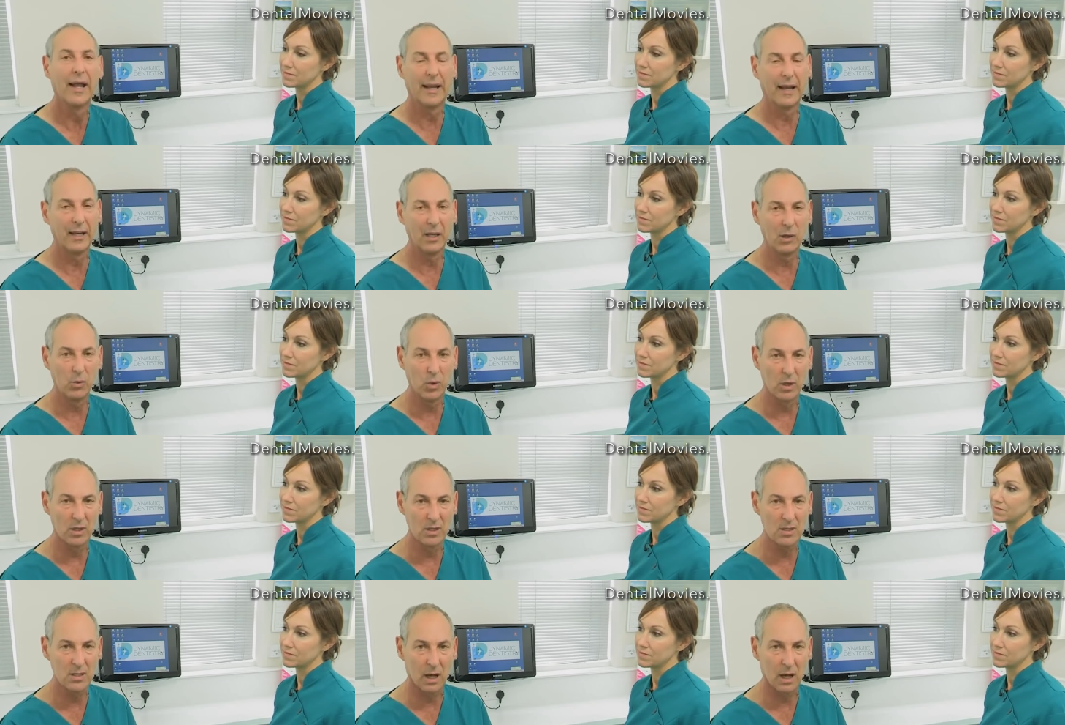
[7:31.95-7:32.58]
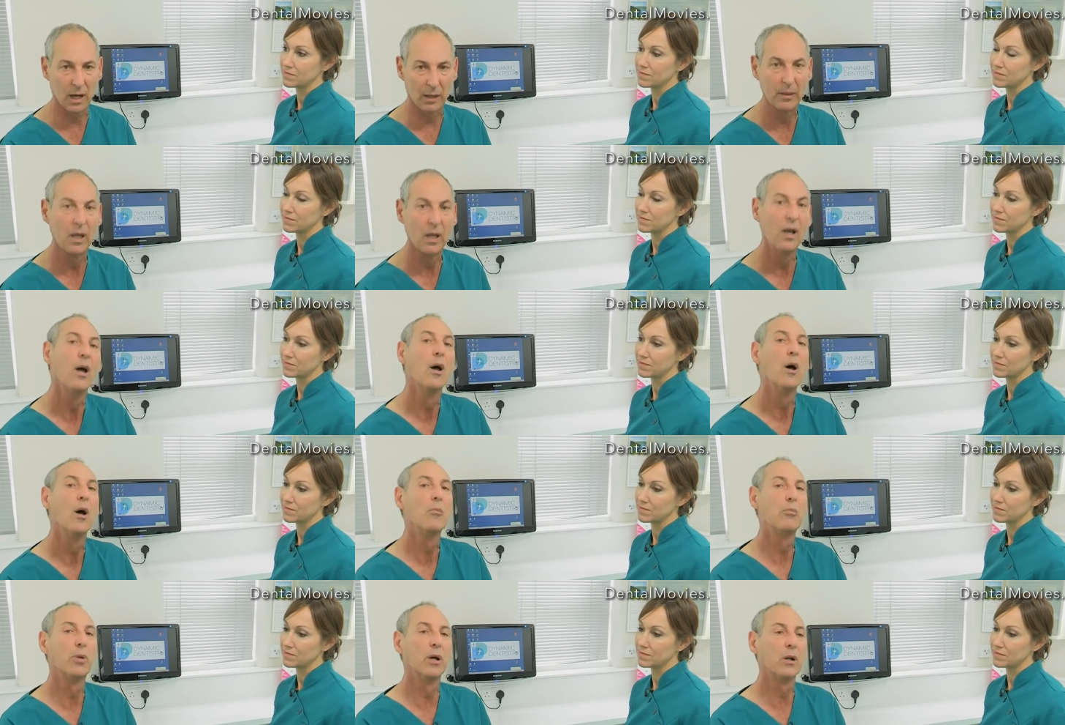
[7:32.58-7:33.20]
Speaker 1: at any one time.
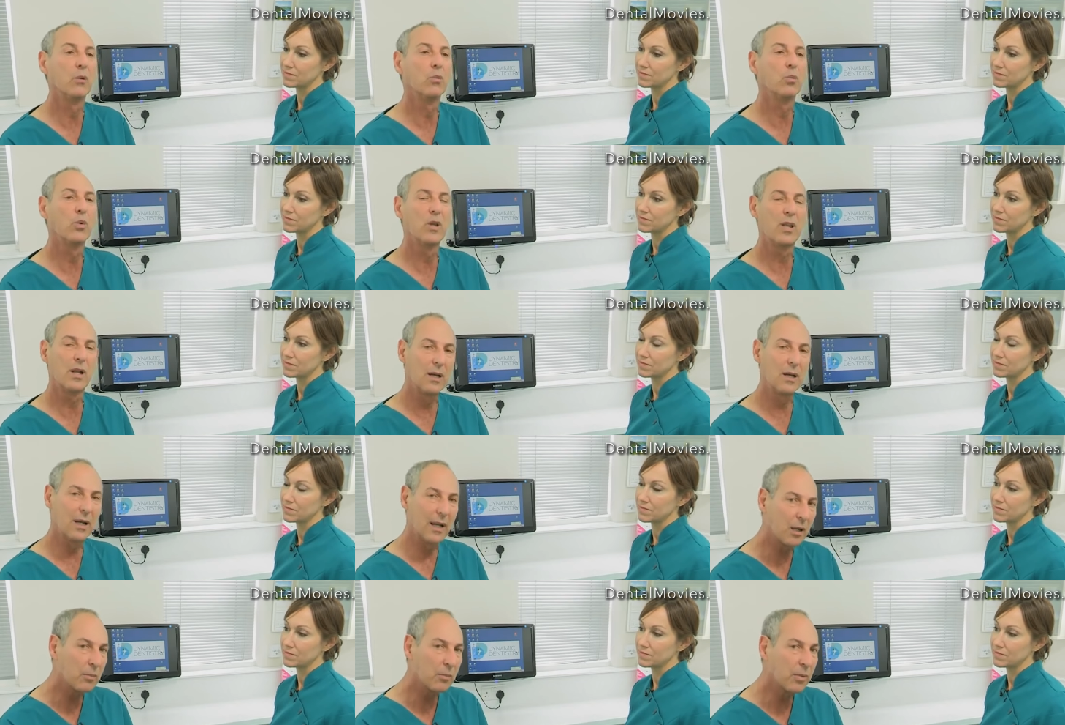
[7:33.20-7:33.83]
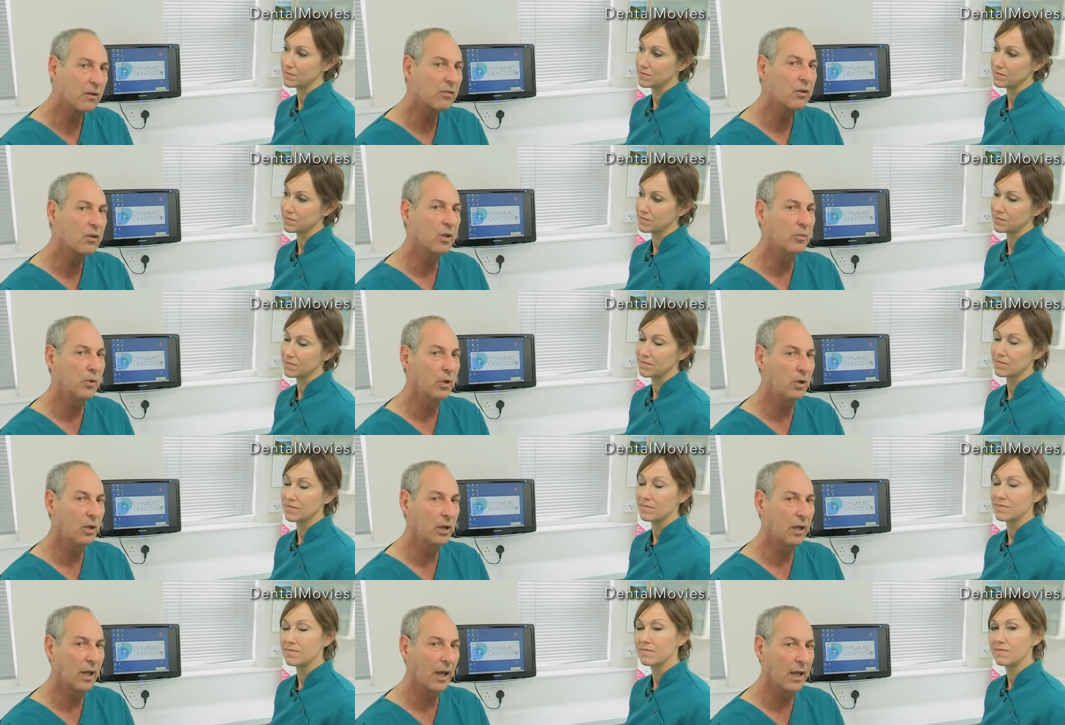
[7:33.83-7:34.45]
But with a little bit of
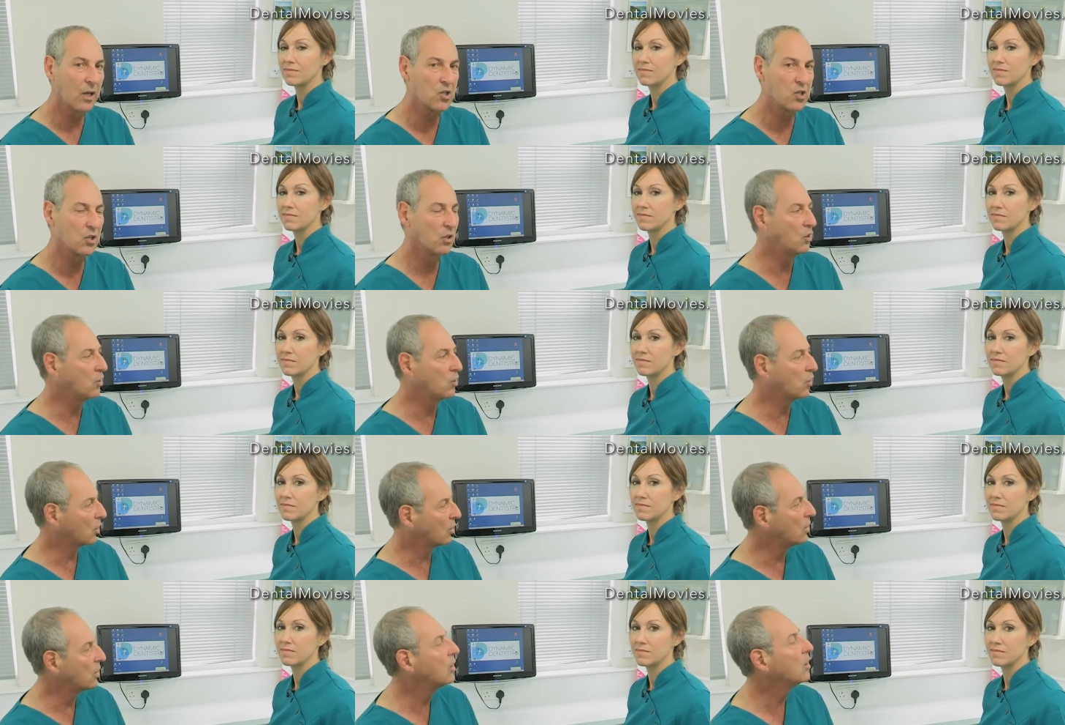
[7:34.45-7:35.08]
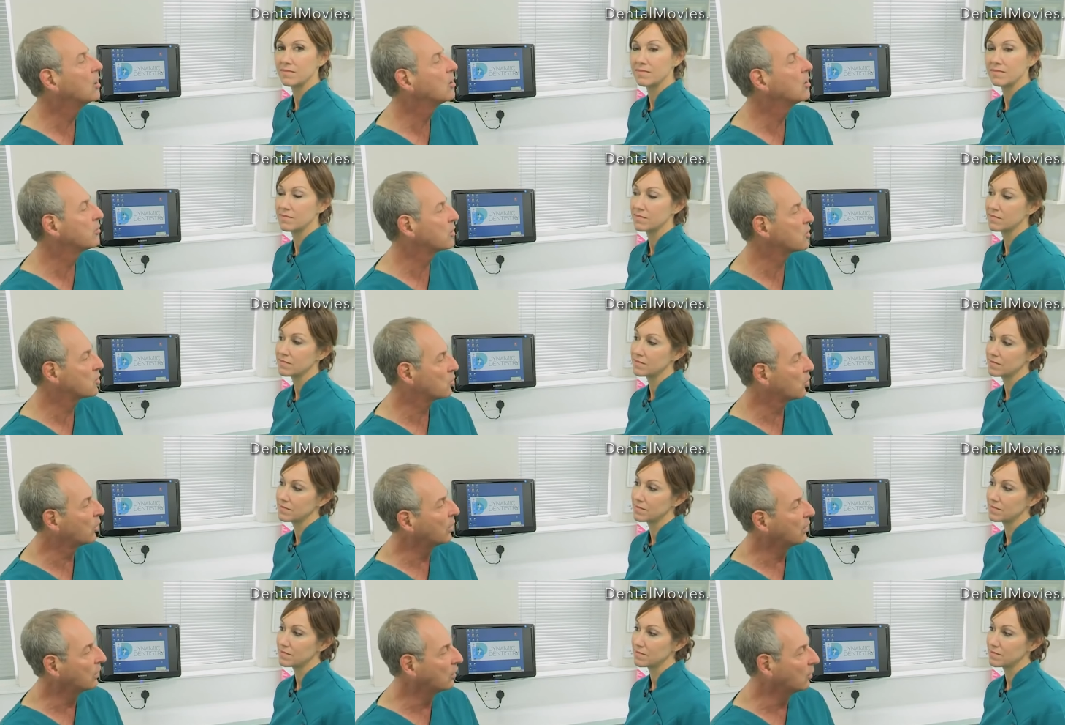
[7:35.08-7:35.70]
communication, you can learn
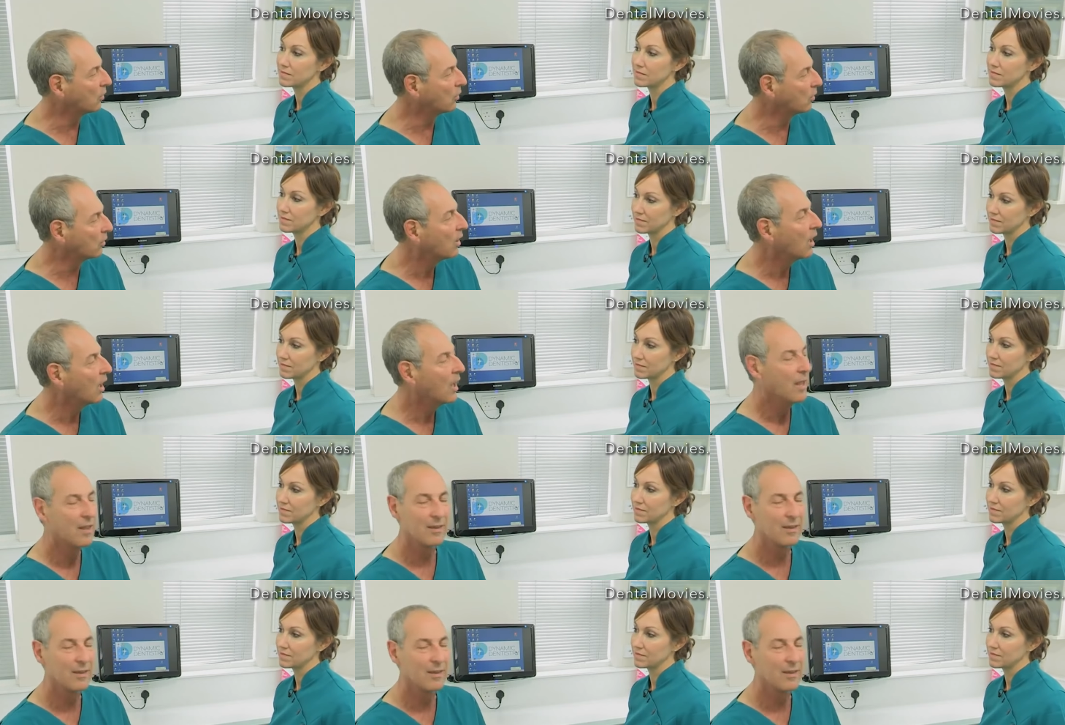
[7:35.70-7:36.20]
between you